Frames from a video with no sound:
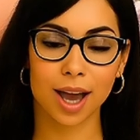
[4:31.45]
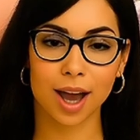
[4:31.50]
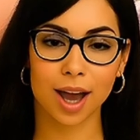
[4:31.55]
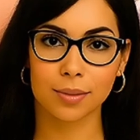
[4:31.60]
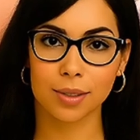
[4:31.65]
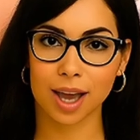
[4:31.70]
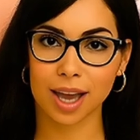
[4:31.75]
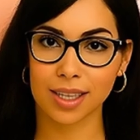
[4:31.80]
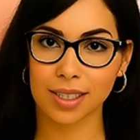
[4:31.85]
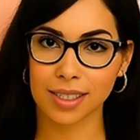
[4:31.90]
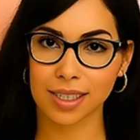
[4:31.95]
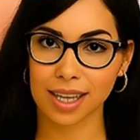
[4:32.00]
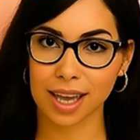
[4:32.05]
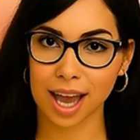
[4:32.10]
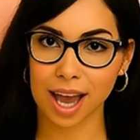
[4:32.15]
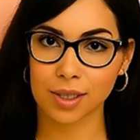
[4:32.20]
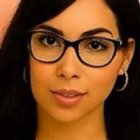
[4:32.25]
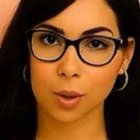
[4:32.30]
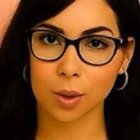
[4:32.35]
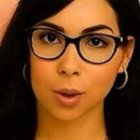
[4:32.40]
of that
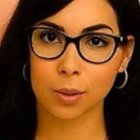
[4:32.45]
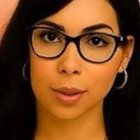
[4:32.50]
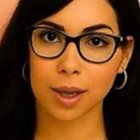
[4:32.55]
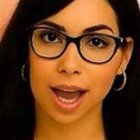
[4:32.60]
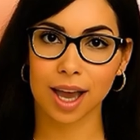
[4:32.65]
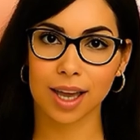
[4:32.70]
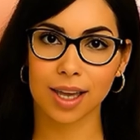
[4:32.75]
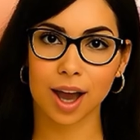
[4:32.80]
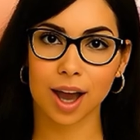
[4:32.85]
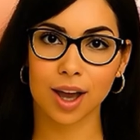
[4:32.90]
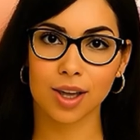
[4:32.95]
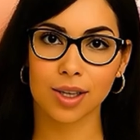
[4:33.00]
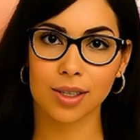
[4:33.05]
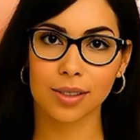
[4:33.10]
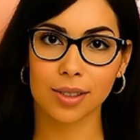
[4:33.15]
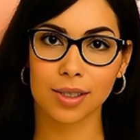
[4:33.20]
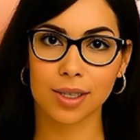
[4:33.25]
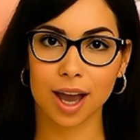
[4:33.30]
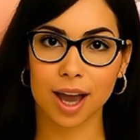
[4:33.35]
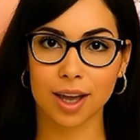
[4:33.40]
slave woman and her
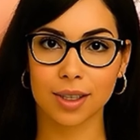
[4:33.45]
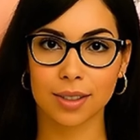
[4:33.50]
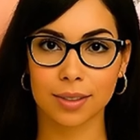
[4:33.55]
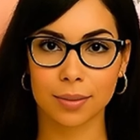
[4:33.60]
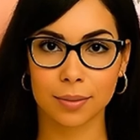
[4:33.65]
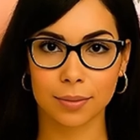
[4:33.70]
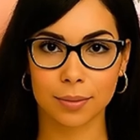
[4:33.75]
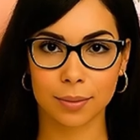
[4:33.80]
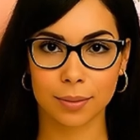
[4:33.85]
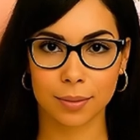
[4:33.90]
son.